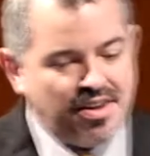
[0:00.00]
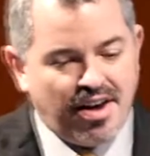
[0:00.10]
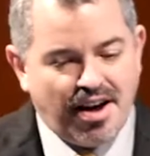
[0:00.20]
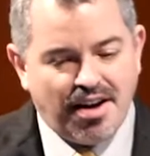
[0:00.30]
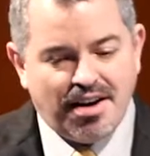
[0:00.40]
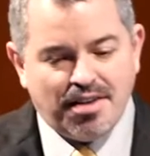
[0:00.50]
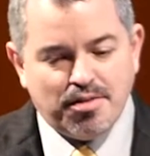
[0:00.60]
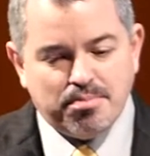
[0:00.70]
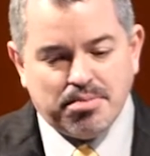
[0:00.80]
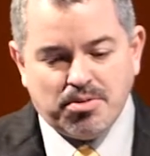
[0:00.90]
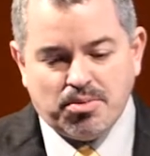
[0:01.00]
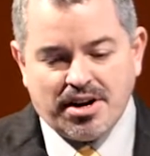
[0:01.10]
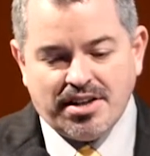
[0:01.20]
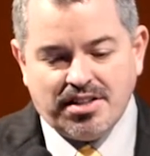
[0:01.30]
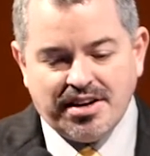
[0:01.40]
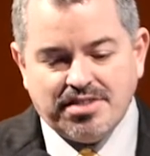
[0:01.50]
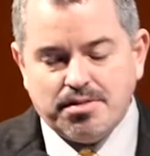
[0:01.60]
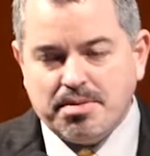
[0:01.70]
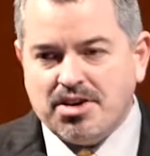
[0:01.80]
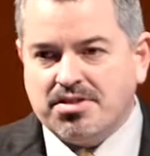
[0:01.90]
But what I liked
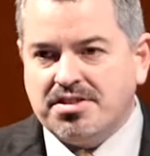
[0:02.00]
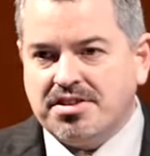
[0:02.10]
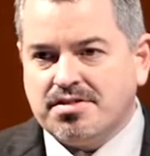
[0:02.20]
about the